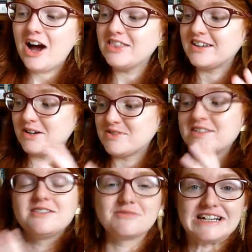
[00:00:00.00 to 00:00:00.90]
that I was
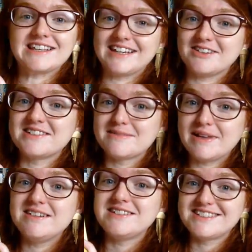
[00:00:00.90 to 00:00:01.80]
going to read A Thousand
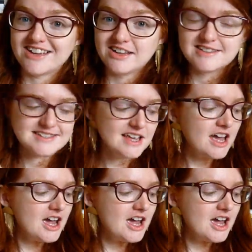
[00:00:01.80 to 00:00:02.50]
Splendid Suns.